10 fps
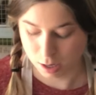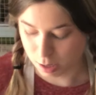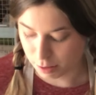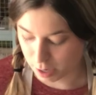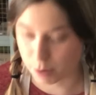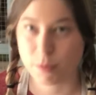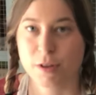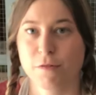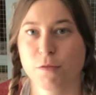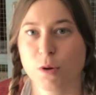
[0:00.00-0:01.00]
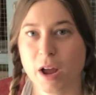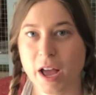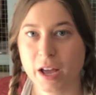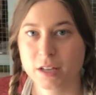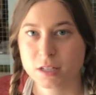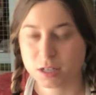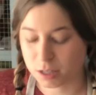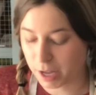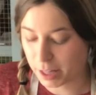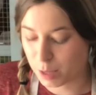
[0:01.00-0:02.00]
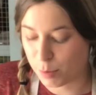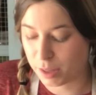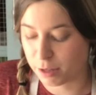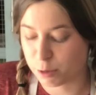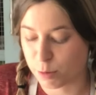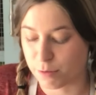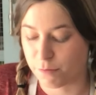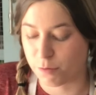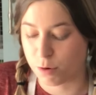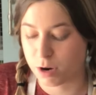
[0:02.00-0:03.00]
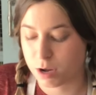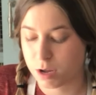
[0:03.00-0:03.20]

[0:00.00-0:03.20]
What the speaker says: and then with your 4 eggs, just lightly beat those with a fork.